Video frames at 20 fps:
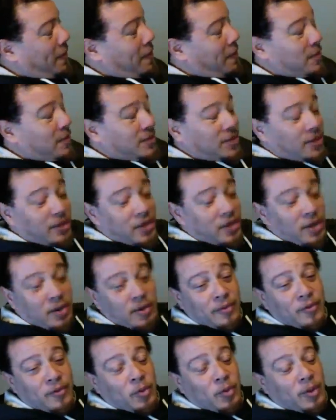But,
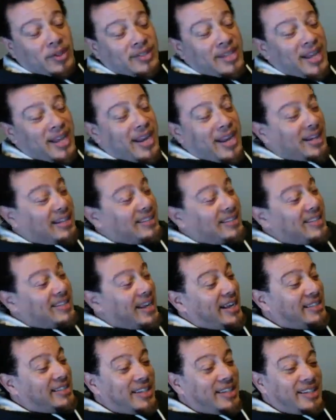if you want to I got to
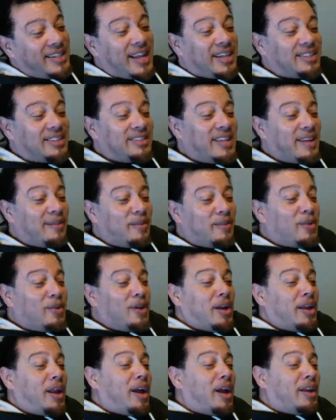take it to the next level. You
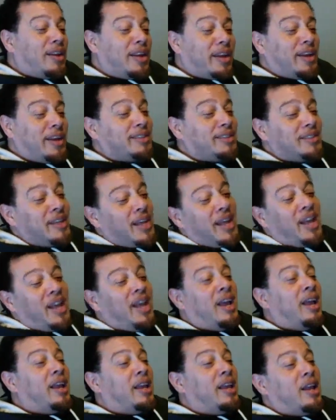got y'all niggas,
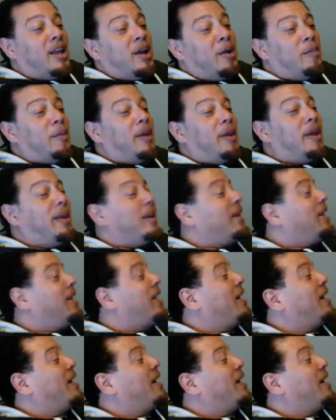what I mean?